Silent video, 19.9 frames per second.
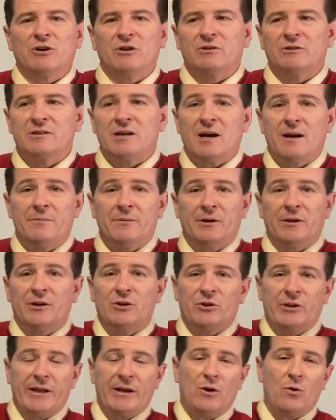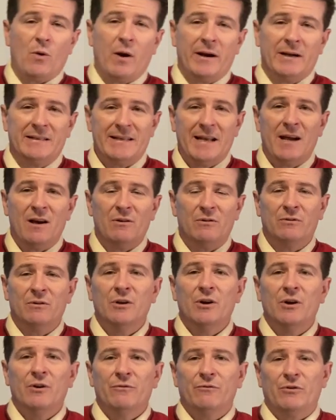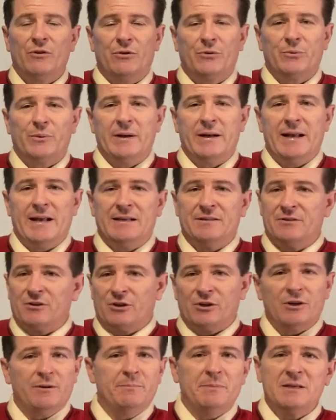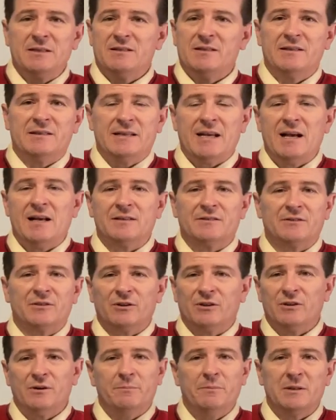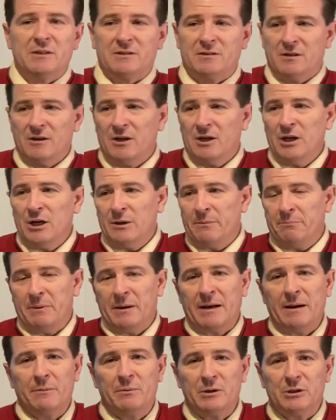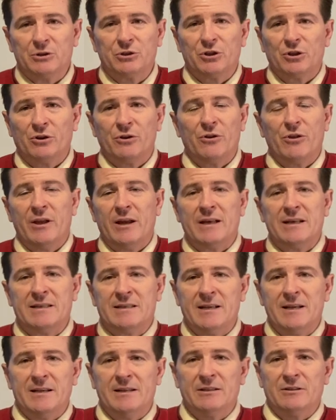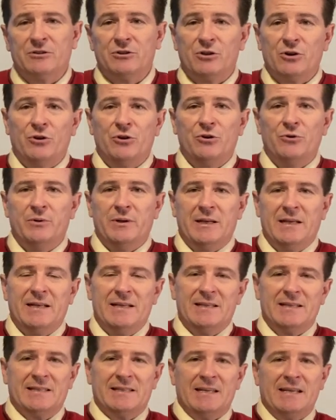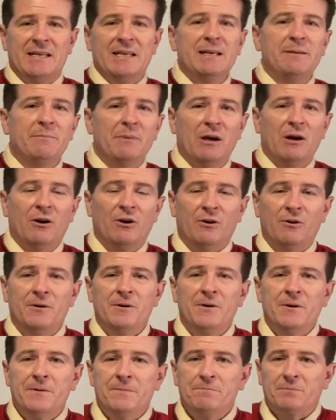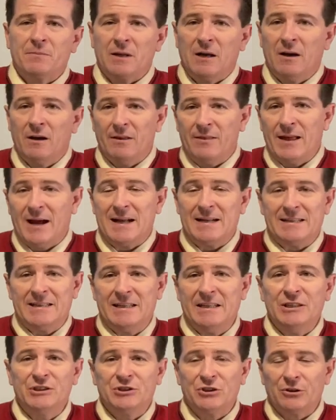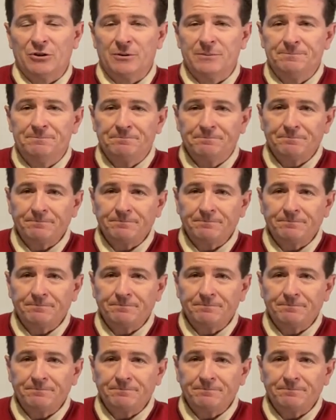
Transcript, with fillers: all the time. They, they go out of town for three days. They're going to miss the test. They're going to miss being able to turn things in. And so you need to email uh, that teacher